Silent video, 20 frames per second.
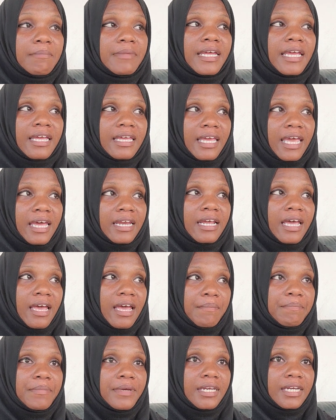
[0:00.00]
but it can
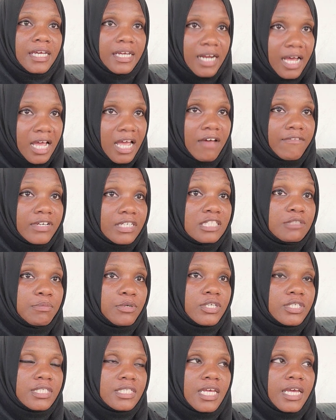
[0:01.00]
happen and I have
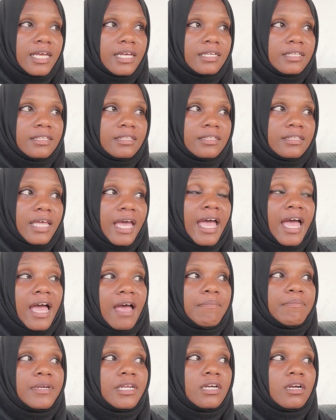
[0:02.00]
experienced that that
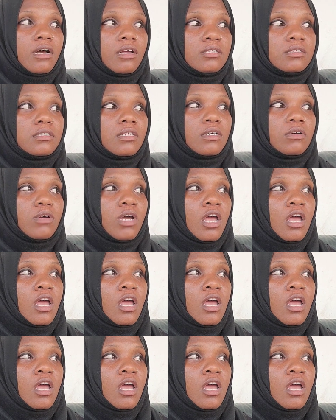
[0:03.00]
happening also